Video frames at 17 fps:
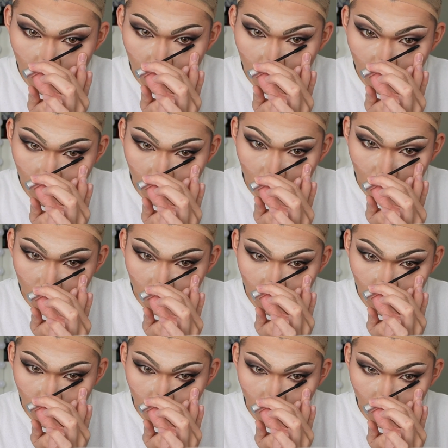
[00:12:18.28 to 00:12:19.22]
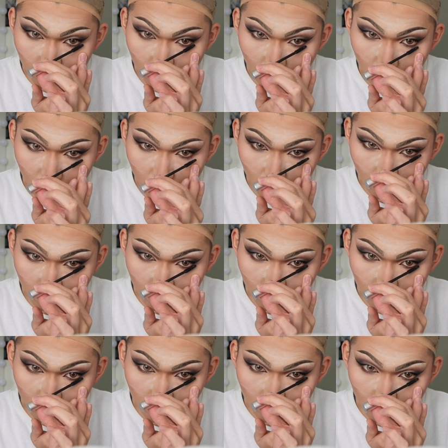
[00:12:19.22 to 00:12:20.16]
uncomfortable to
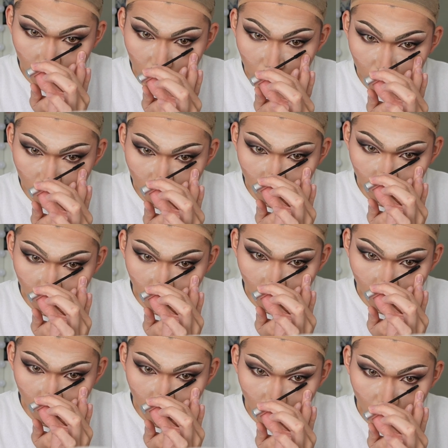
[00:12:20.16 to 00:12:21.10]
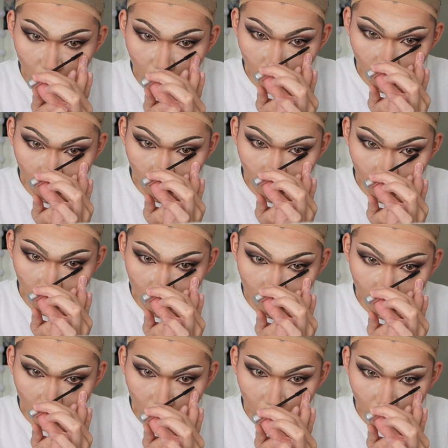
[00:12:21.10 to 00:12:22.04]
apply
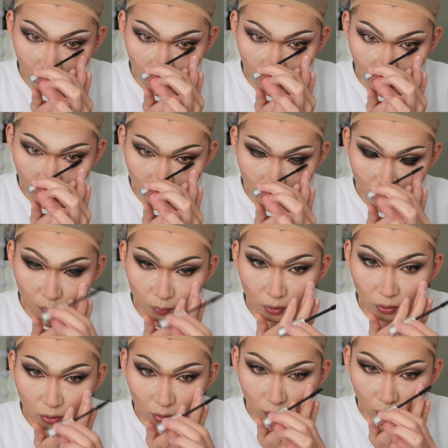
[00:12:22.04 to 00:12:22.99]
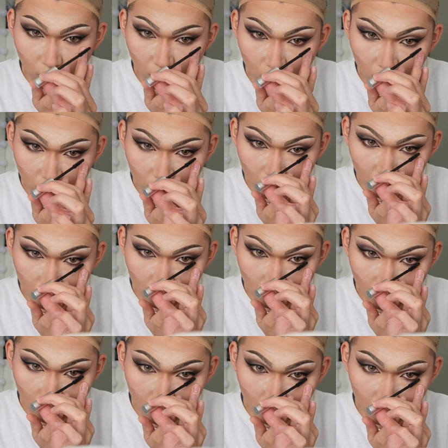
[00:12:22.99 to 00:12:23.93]
mascara because it's been so long since
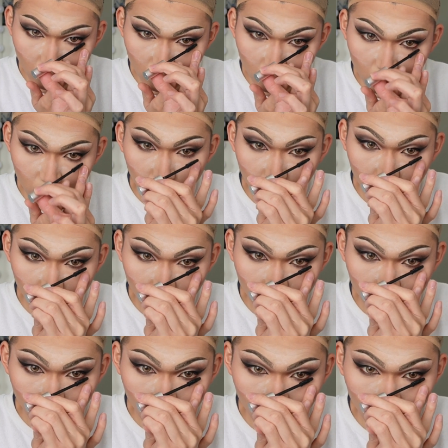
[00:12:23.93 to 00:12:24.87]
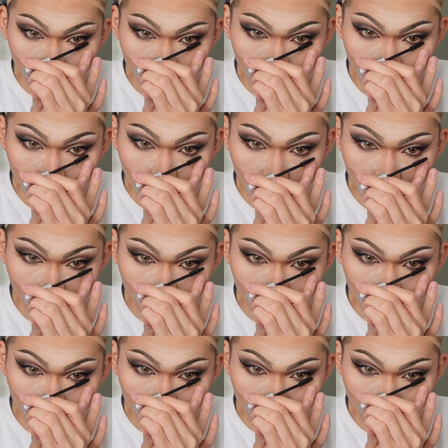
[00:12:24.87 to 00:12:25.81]
I done a YouTube video.
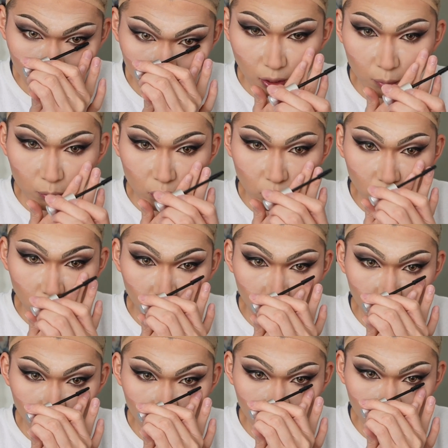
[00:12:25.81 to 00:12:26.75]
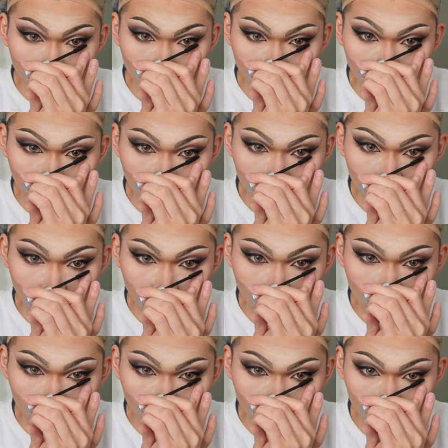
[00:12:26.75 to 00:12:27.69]
I'm just so used to my
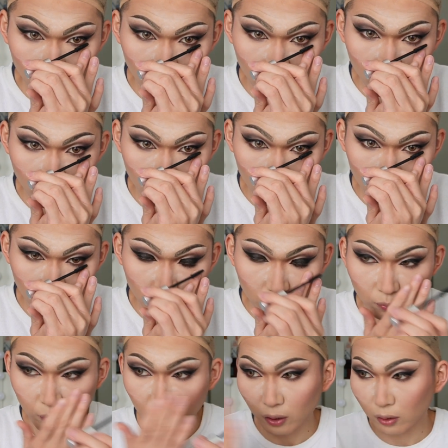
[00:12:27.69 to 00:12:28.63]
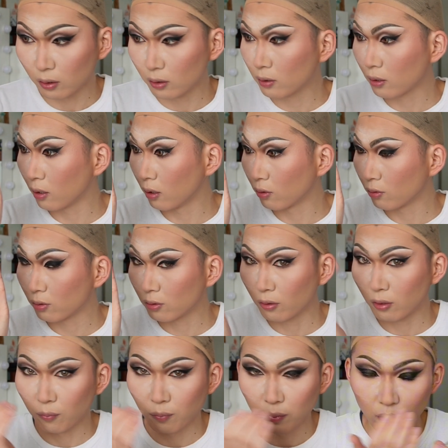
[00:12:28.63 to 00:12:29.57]
regular routine as being this close to
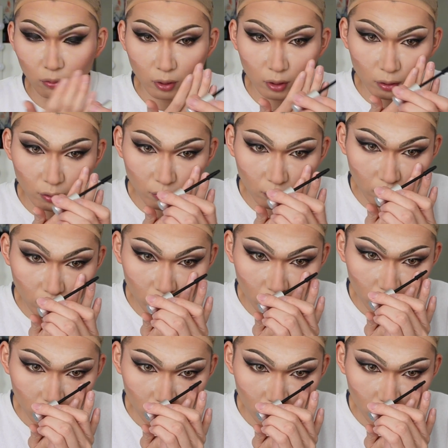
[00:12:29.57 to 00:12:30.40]
the mirror, you know.